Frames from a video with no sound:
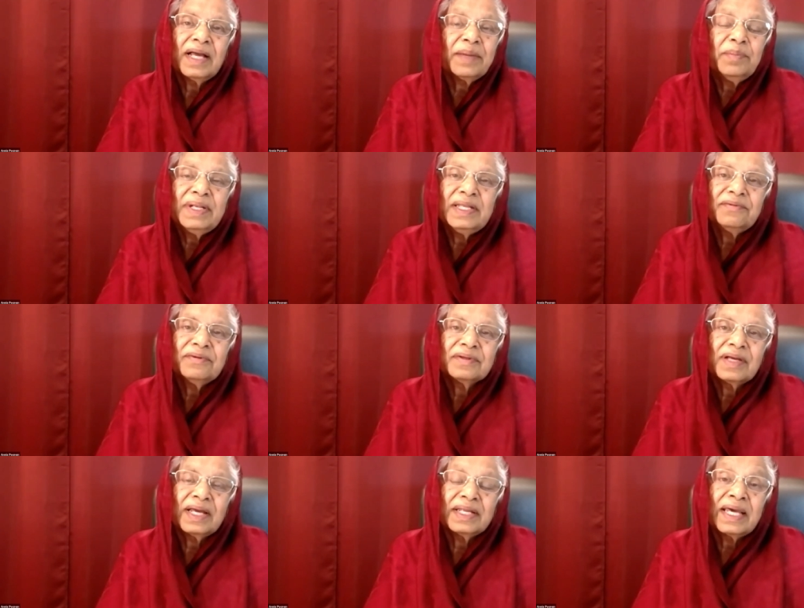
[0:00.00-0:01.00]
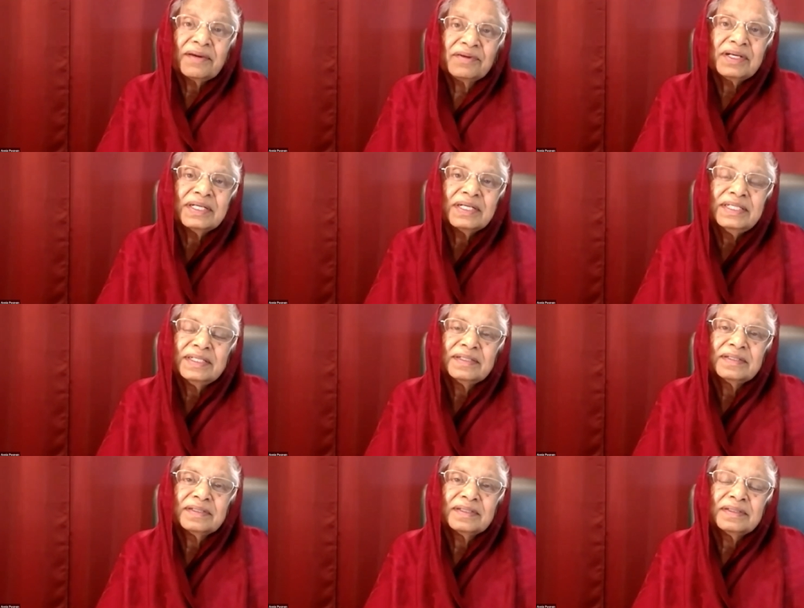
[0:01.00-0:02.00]
I believe, and I've heard
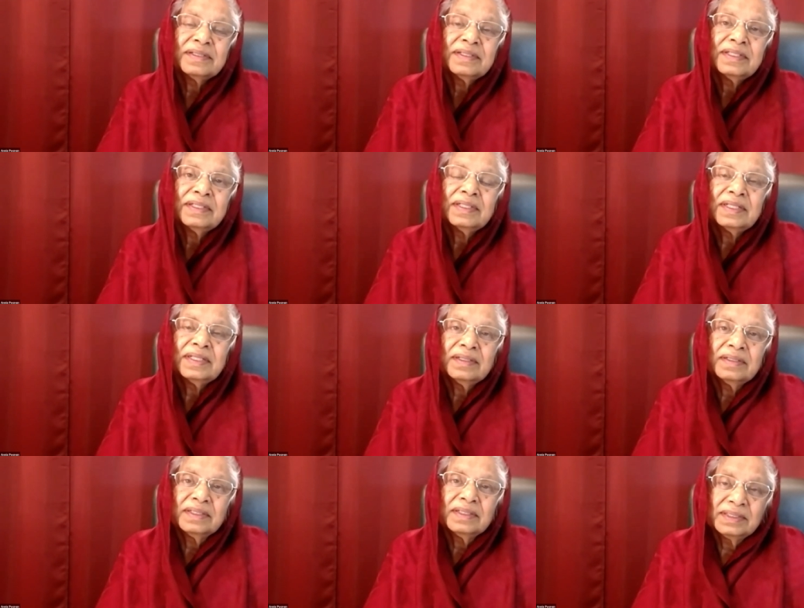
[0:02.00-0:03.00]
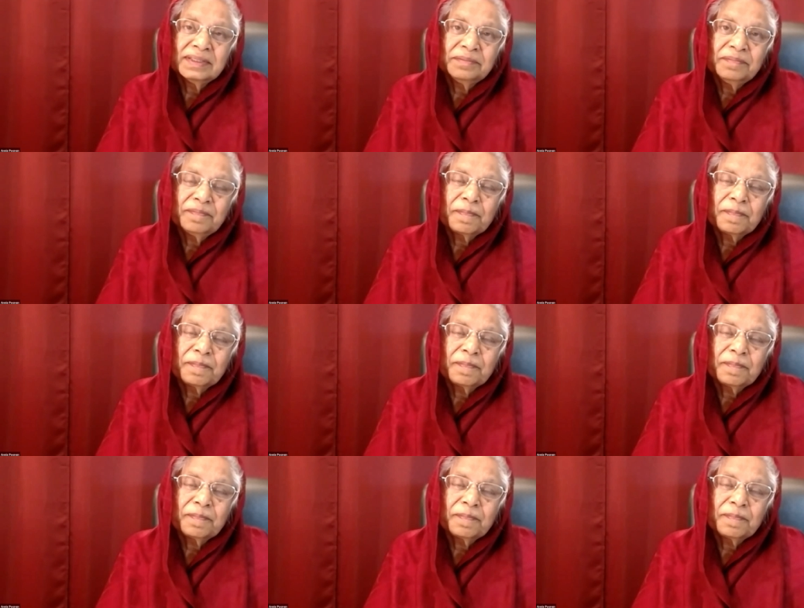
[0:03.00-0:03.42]
uh,